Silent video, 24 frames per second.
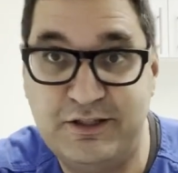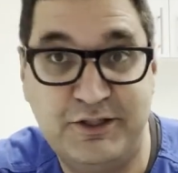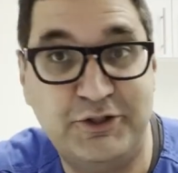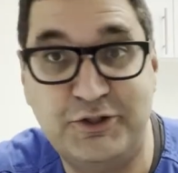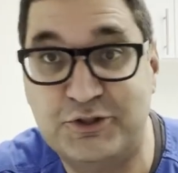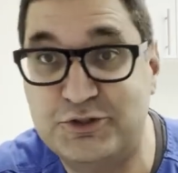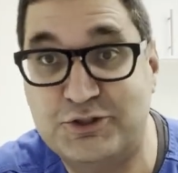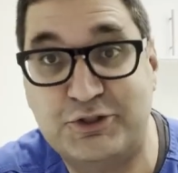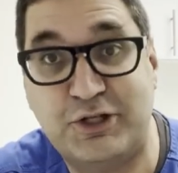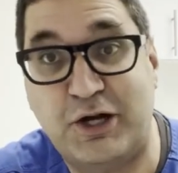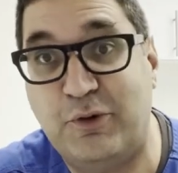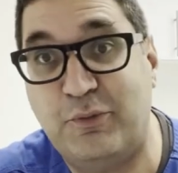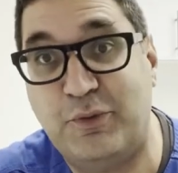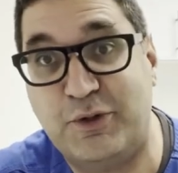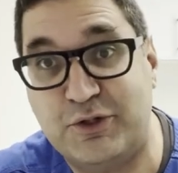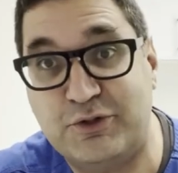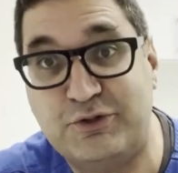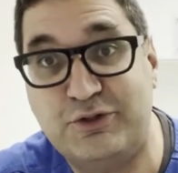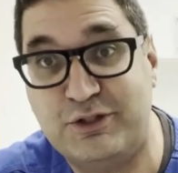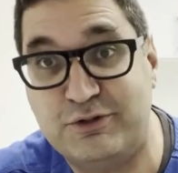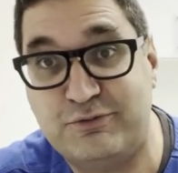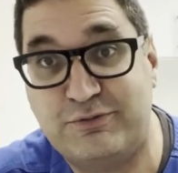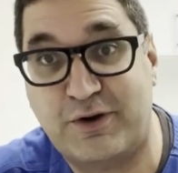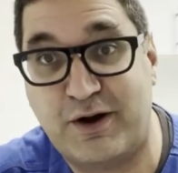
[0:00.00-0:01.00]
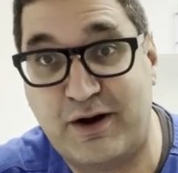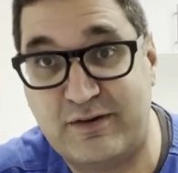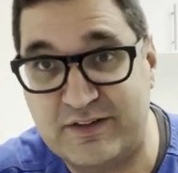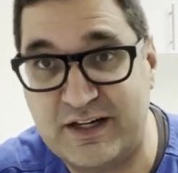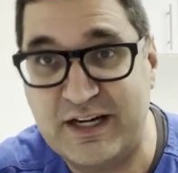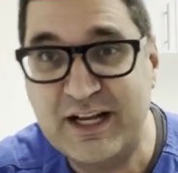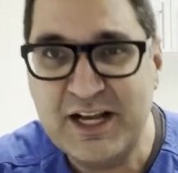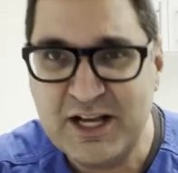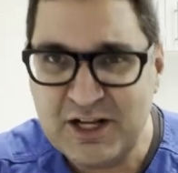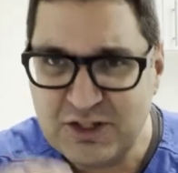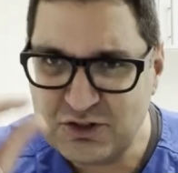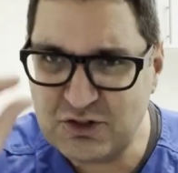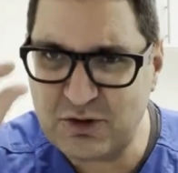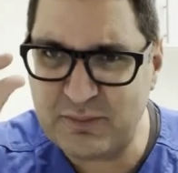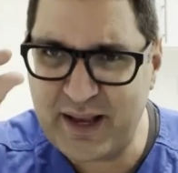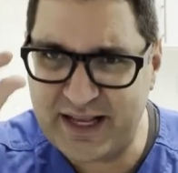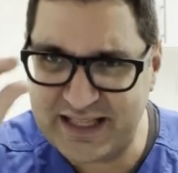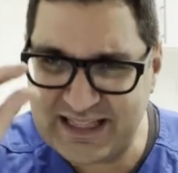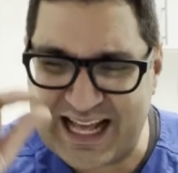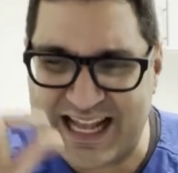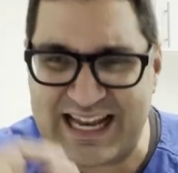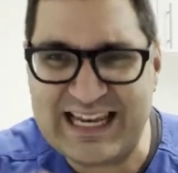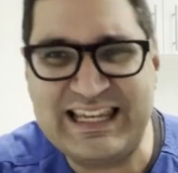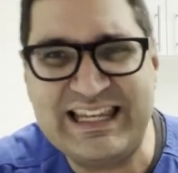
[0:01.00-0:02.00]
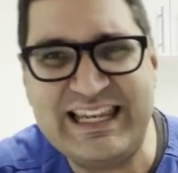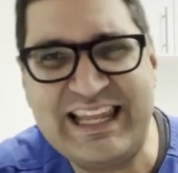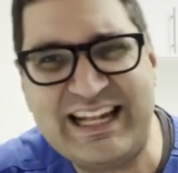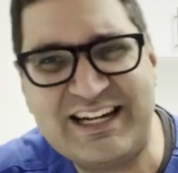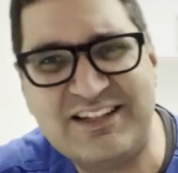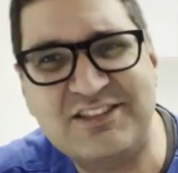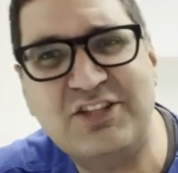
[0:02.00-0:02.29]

you're stuck with your teeth forever. So make that little